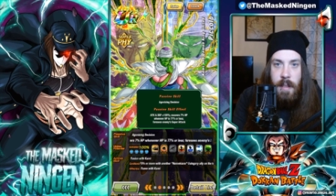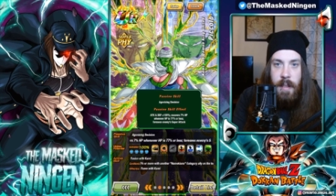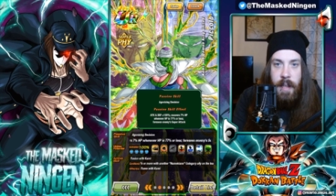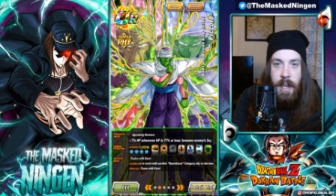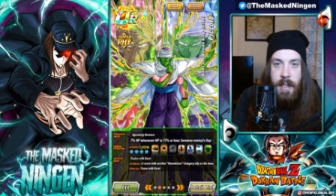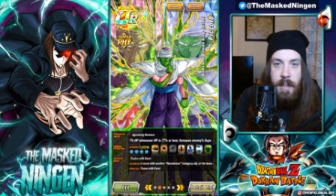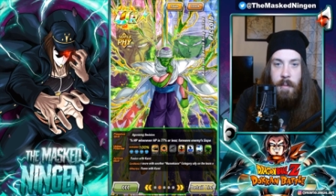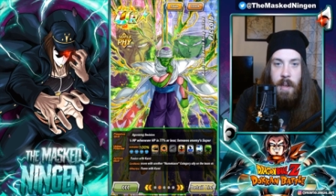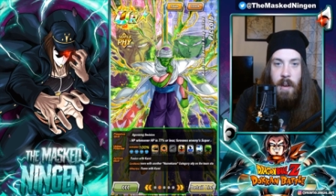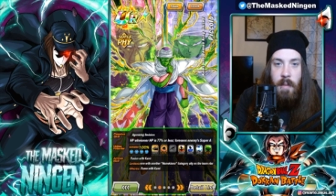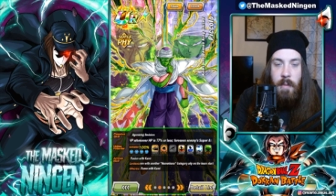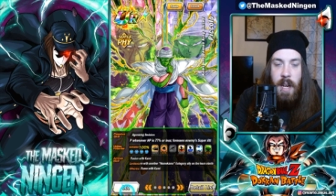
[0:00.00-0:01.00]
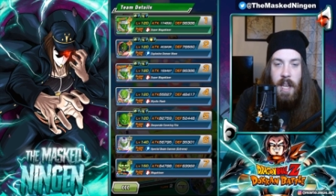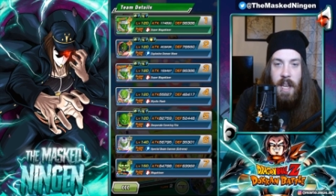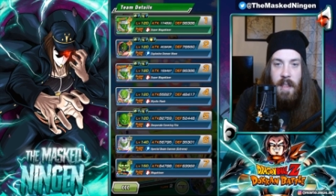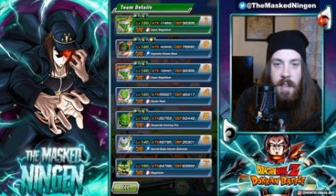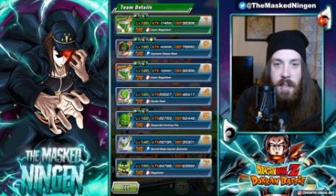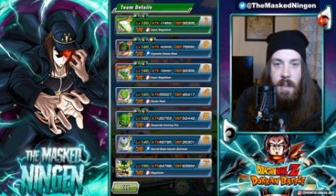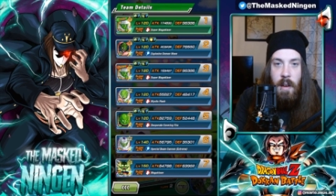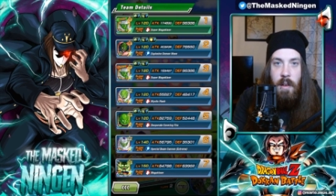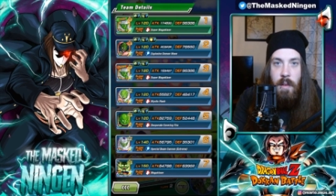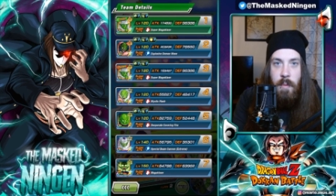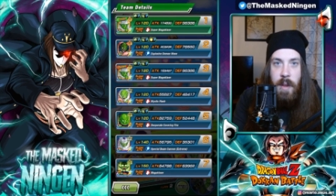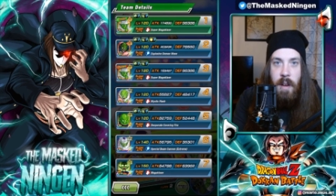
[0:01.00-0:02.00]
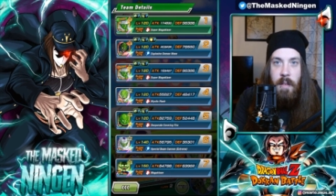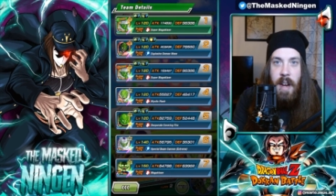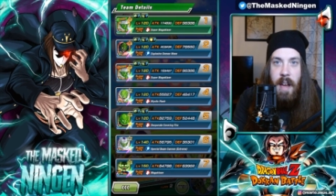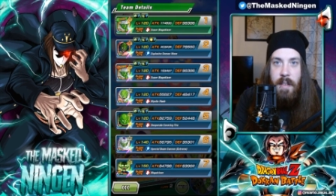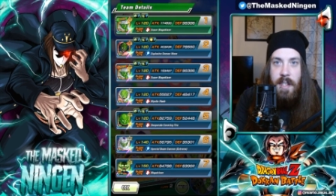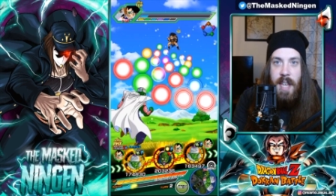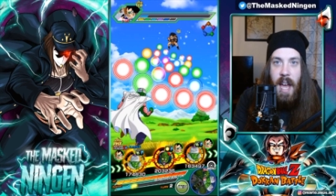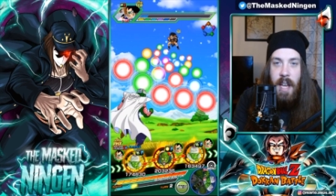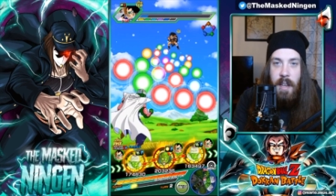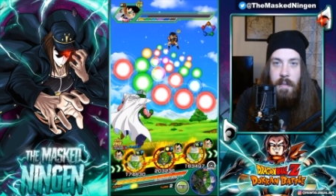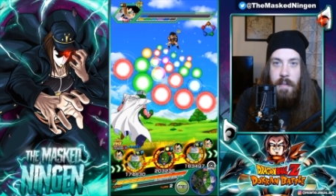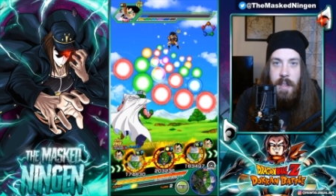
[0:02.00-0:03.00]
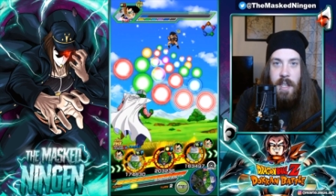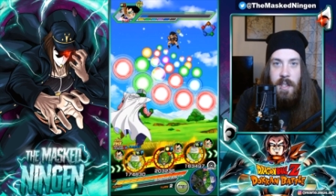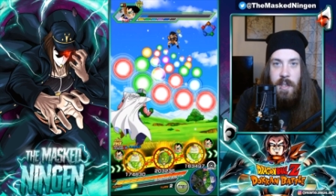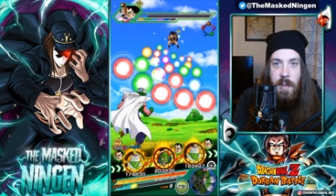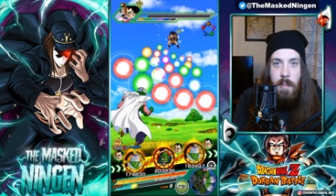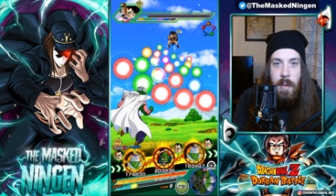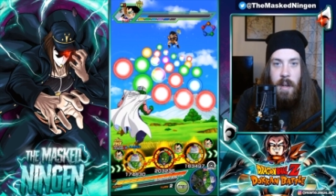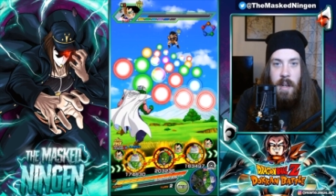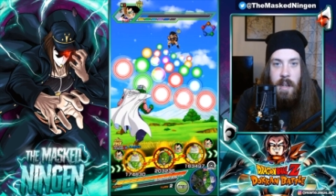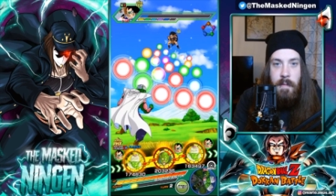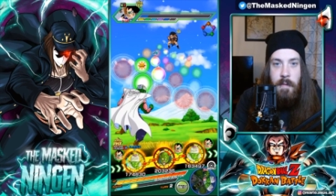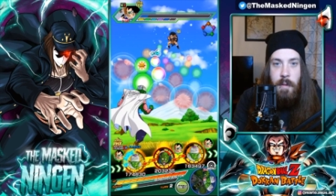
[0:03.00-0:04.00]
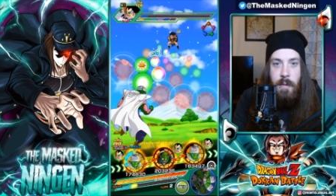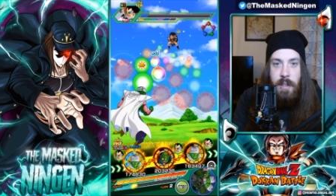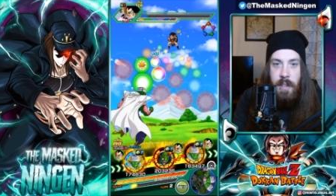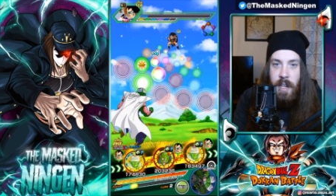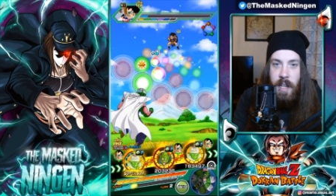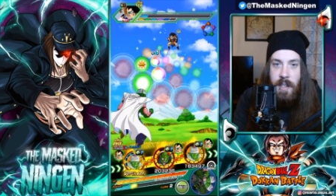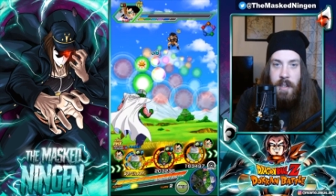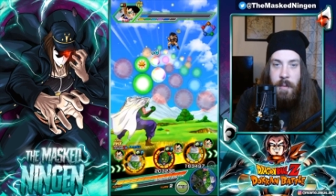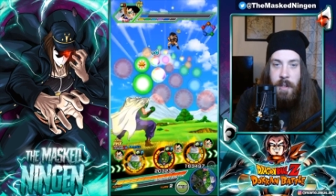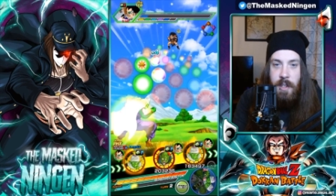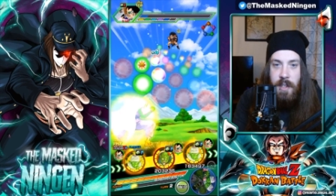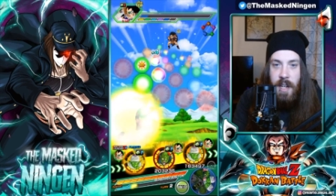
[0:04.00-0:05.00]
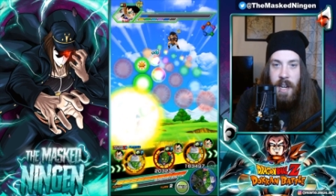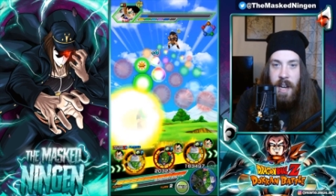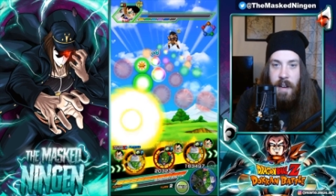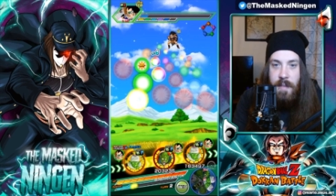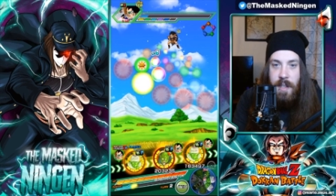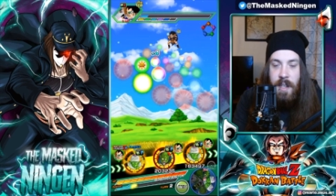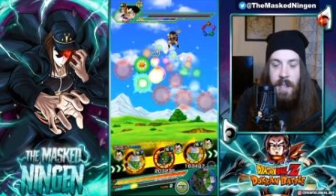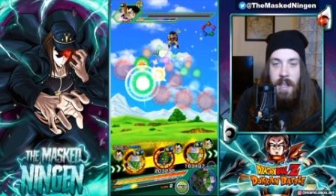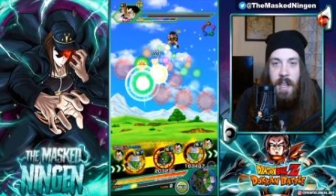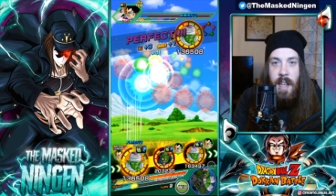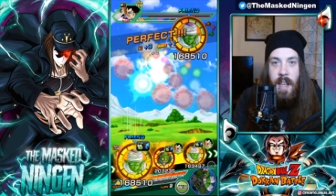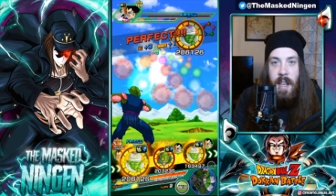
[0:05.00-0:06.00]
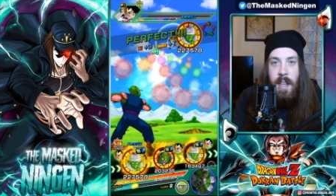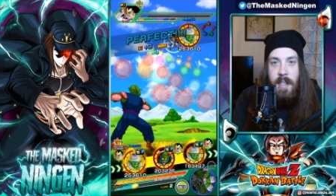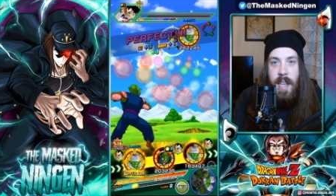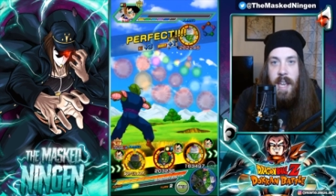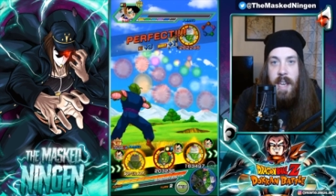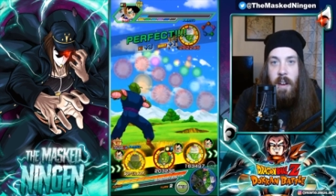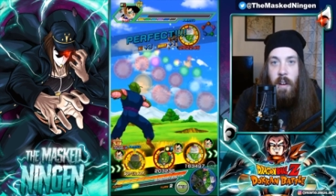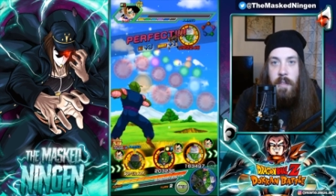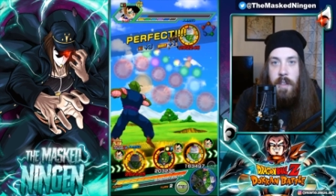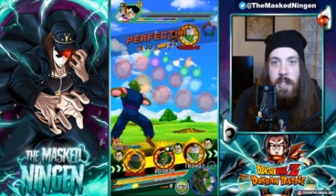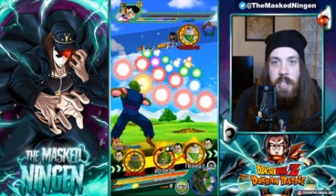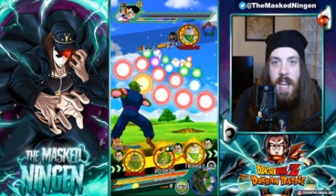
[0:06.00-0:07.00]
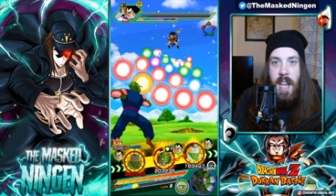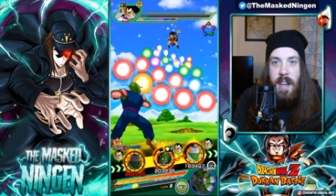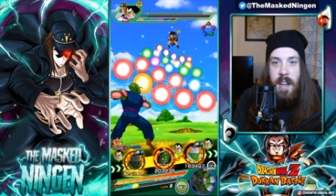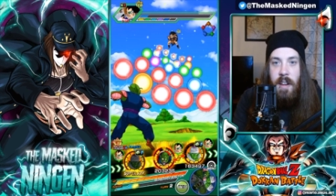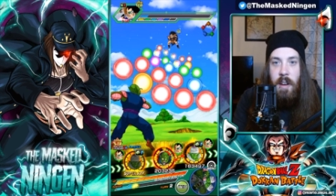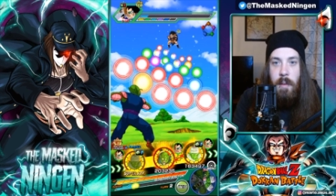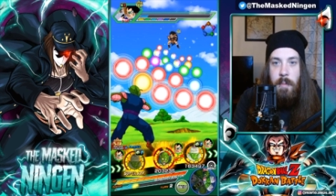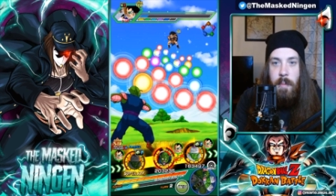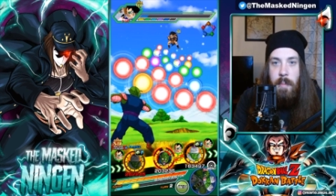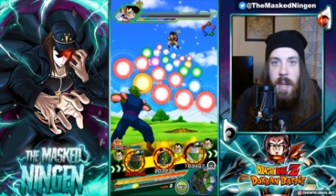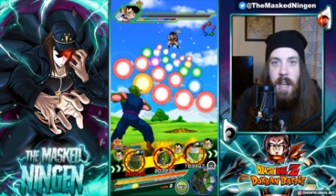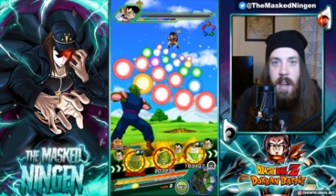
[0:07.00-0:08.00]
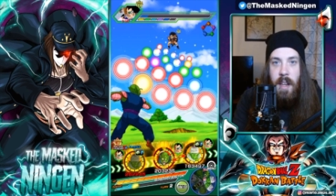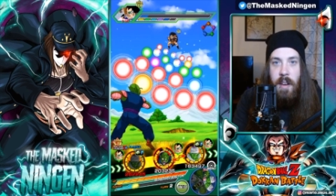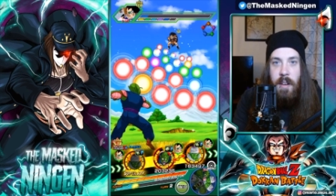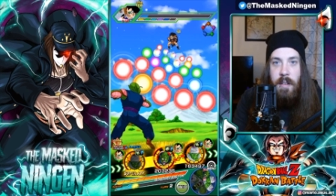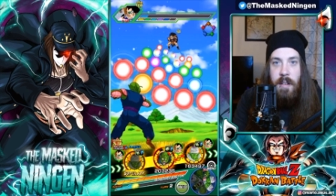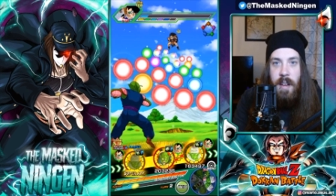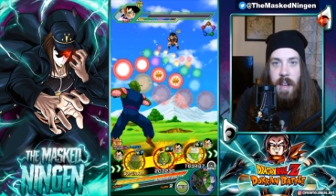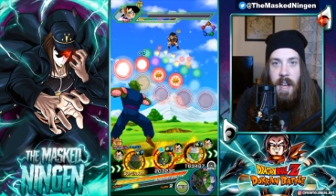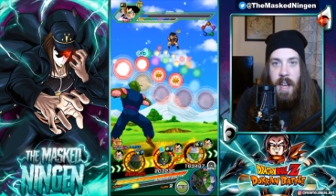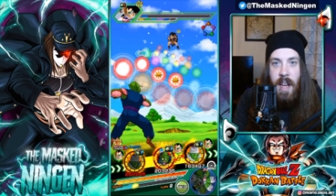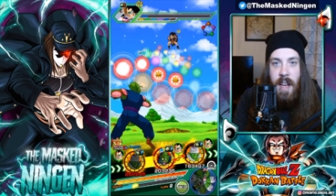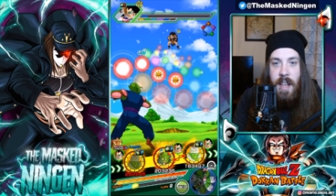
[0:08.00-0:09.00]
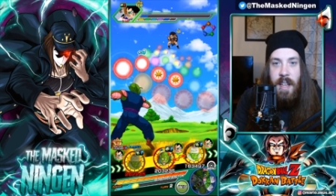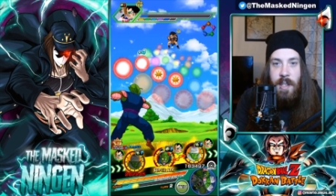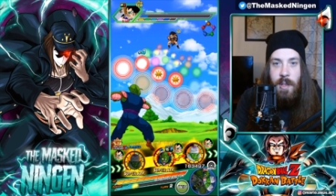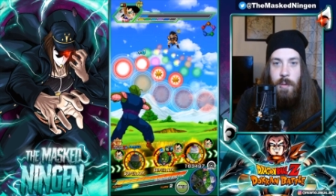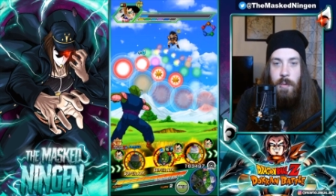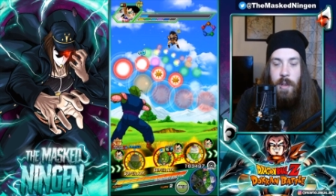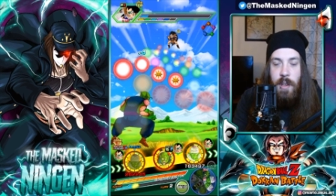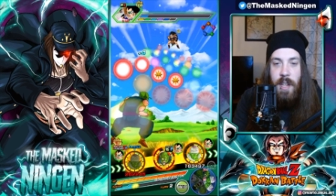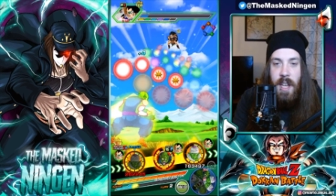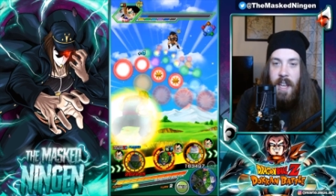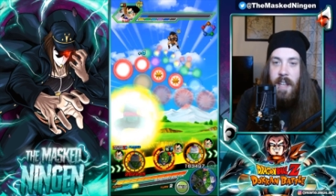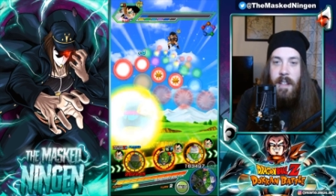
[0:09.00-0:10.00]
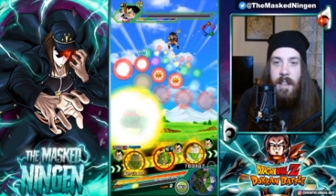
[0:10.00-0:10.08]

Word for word: Yeah, see, we can't really... There's no... We don't really have a tank for this super, unfortunately. So we're just going to have to take it on the chin and hope that Piccolo uh, is all good here.